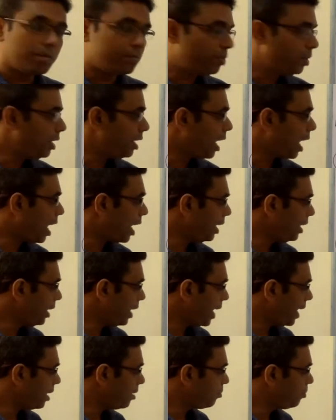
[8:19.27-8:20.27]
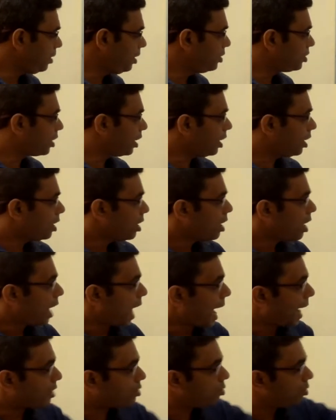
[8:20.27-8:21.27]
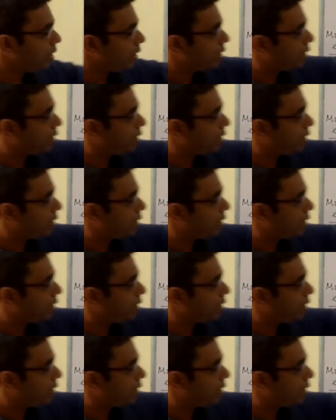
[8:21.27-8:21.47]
Pi and Pj actually